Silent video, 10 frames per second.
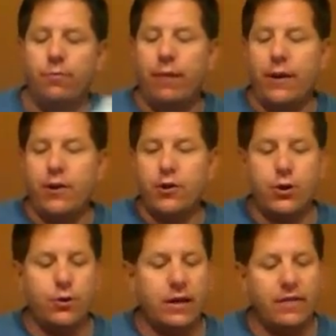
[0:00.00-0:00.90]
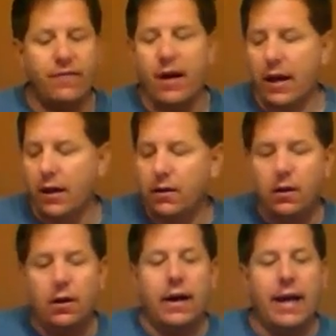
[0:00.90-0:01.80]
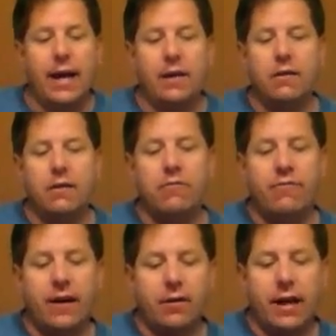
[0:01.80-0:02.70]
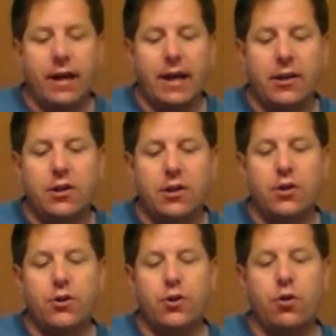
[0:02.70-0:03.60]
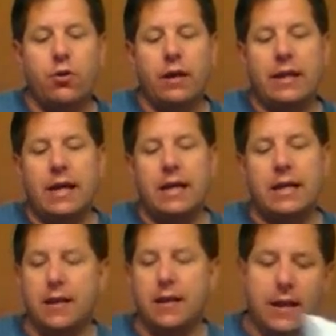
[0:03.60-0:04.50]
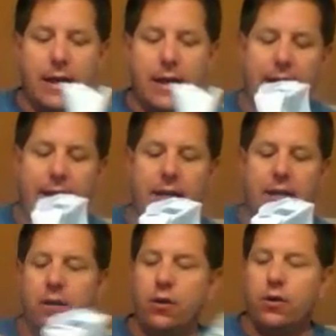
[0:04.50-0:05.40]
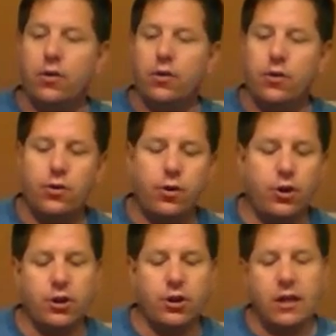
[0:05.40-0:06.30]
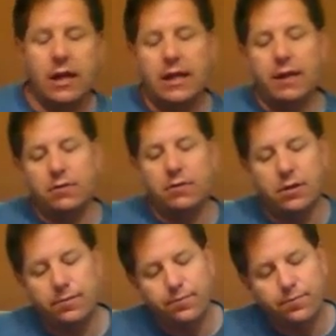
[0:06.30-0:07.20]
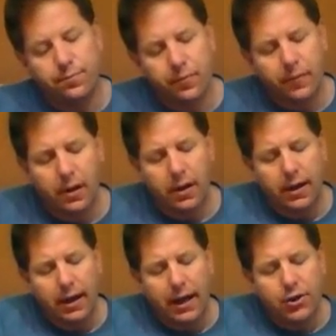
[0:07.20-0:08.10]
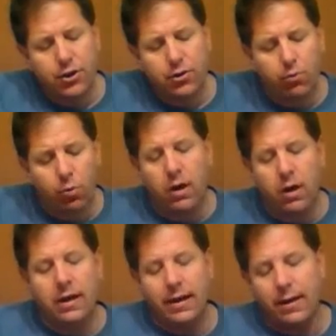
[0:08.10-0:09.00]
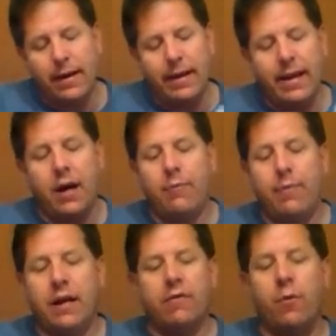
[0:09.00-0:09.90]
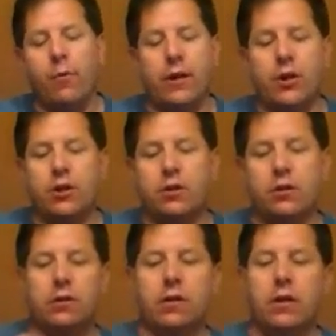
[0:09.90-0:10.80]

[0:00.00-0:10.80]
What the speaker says: by just using a file. Again, your finger gauge, you go like that, and then you can just cut it out as you want, depending on how big of a windshield.